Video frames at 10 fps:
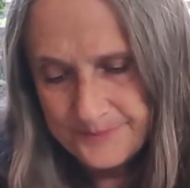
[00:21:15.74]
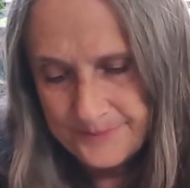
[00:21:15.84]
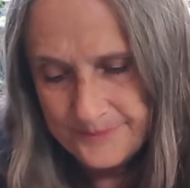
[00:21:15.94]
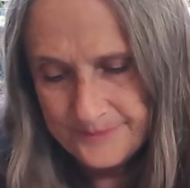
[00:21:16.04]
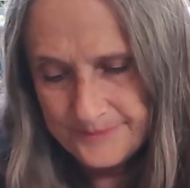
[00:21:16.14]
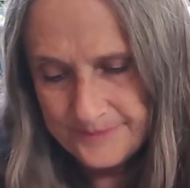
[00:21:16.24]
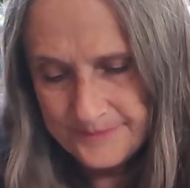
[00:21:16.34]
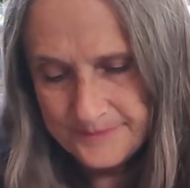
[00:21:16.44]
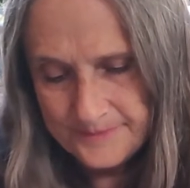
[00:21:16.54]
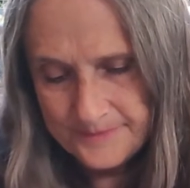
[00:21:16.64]

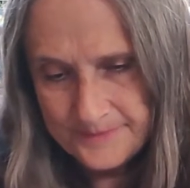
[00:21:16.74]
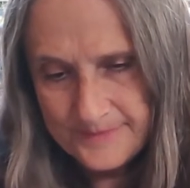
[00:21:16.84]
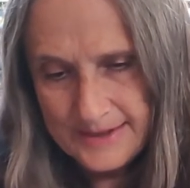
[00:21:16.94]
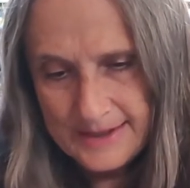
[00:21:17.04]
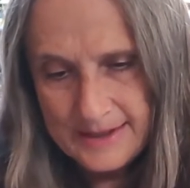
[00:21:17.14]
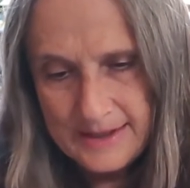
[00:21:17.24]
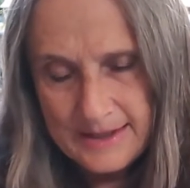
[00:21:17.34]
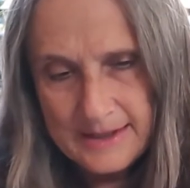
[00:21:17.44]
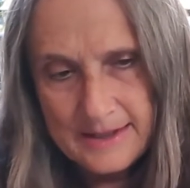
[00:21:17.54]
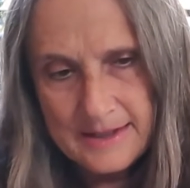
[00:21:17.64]

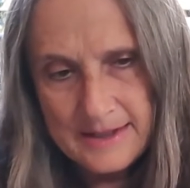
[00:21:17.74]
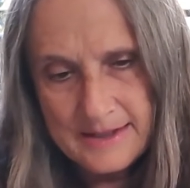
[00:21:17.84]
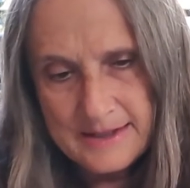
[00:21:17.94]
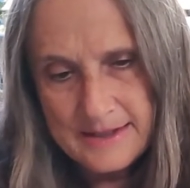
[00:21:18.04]
Nobody speaks.